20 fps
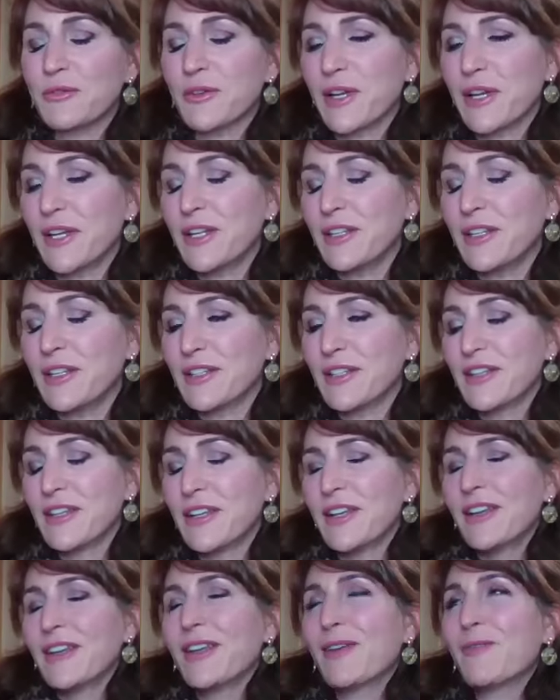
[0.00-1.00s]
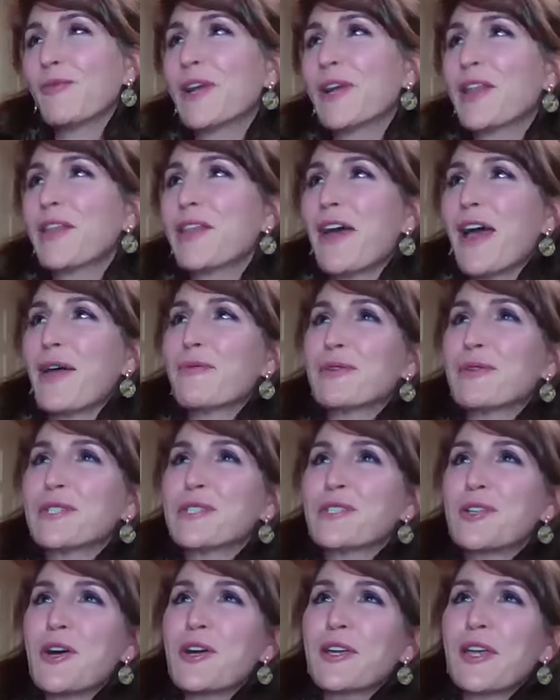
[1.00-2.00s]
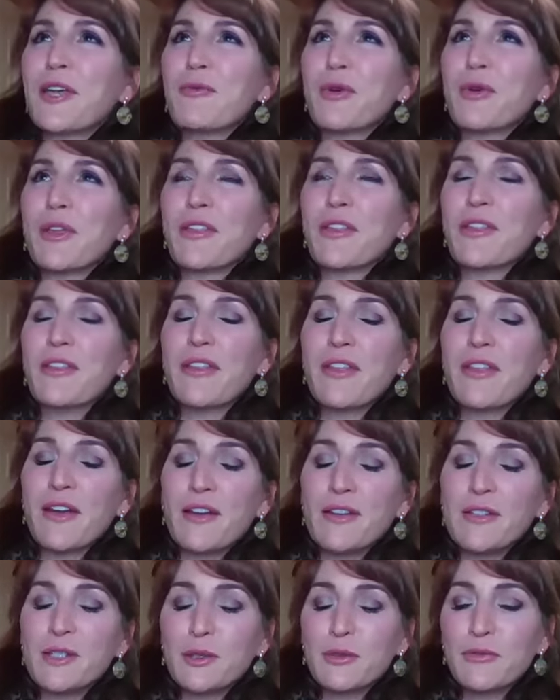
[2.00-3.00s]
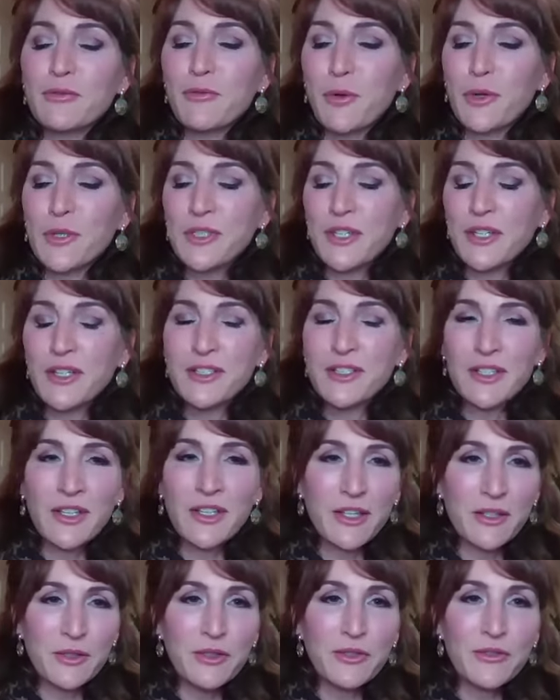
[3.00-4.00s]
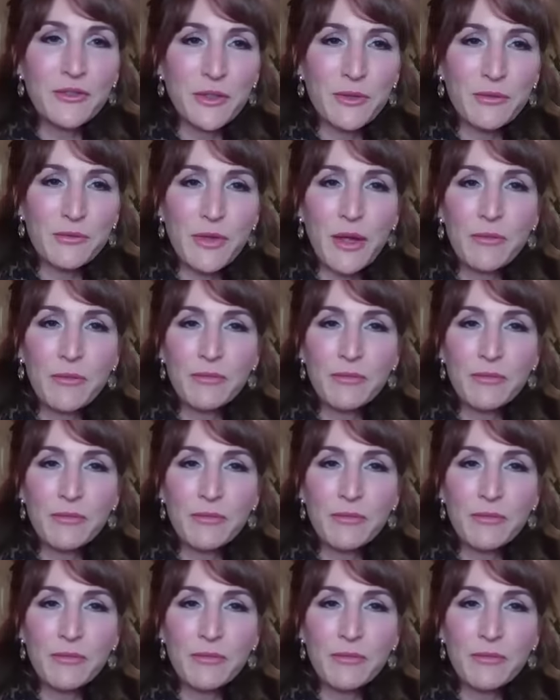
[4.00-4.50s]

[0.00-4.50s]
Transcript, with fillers: great. You wanted. The, I was talking with uh, Sue Forsyth because I interviewed.